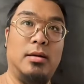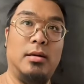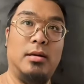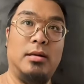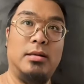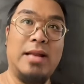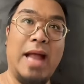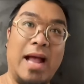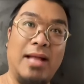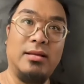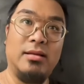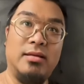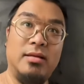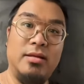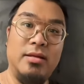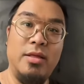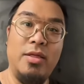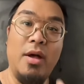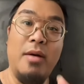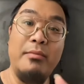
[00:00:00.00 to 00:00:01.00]
Not
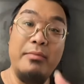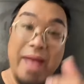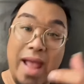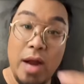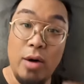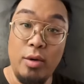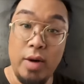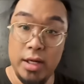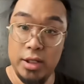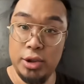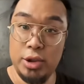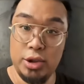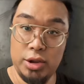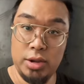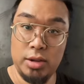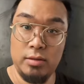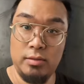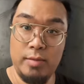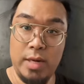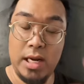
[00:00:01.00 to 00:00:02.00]
the marriage,
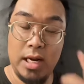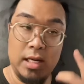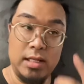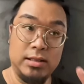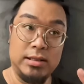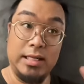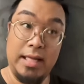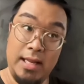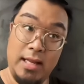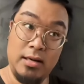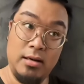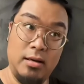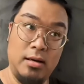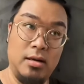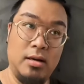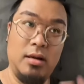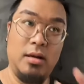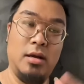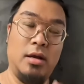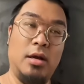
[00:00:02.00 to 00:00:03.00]
because again,
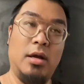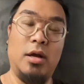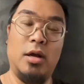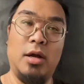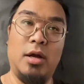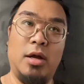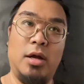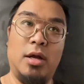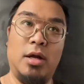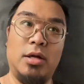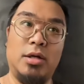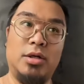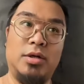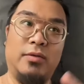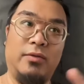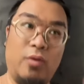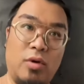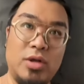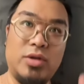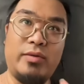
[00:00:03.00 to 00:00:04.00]

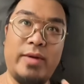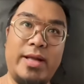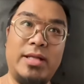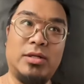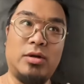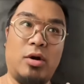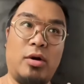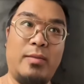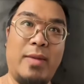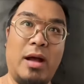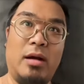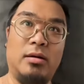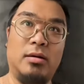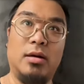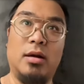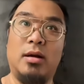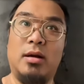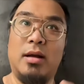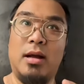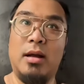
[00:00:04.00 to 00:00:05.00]
divorce rates are about
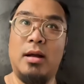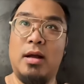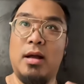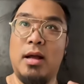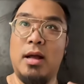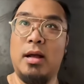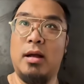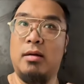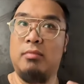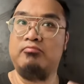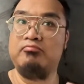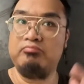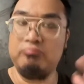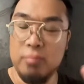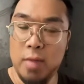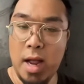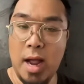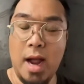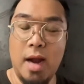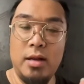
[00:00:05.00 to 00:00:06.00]

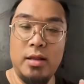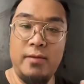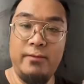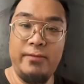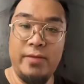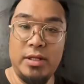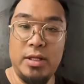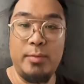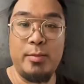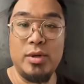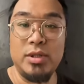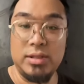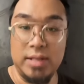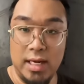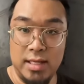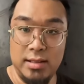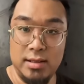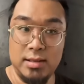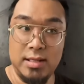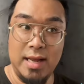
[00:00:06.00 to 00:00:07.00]
higher than fifty
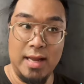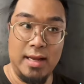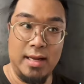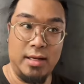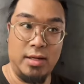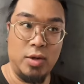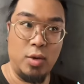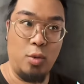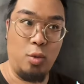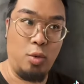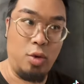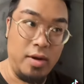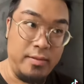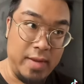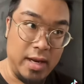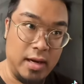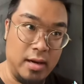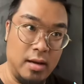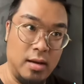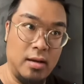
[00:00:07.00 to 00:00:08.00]
percent and
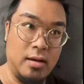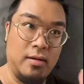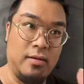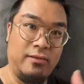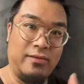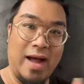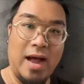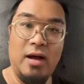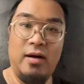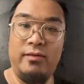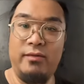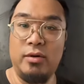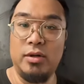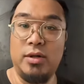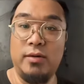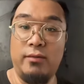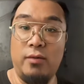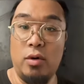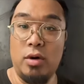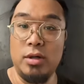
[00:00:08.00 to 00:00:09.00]
women file for
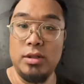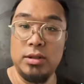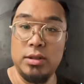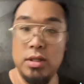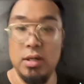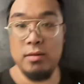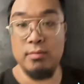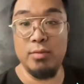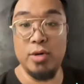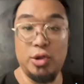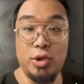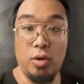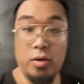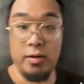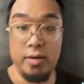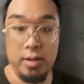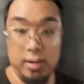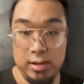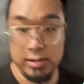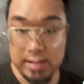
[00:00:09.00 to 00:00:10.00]
divorce
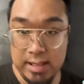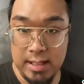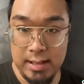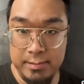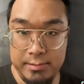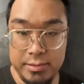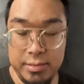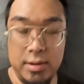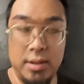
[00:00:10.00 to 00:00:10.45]
majority of the time.